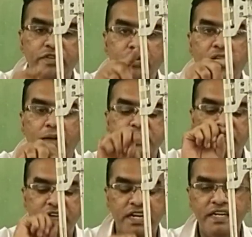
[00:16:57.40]
few drops
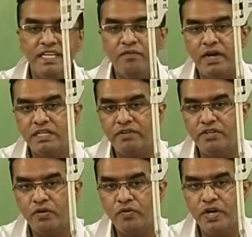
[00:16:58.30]
of EDTA, whatever
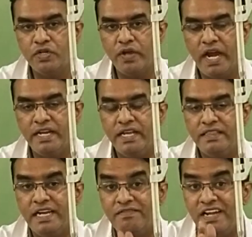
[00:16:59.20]
you are going to
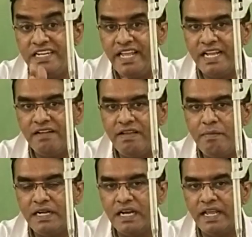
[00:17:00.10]
add, that will take away
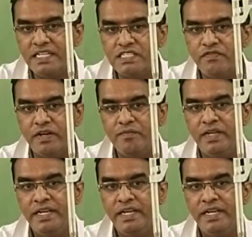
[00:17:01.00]
metal ions from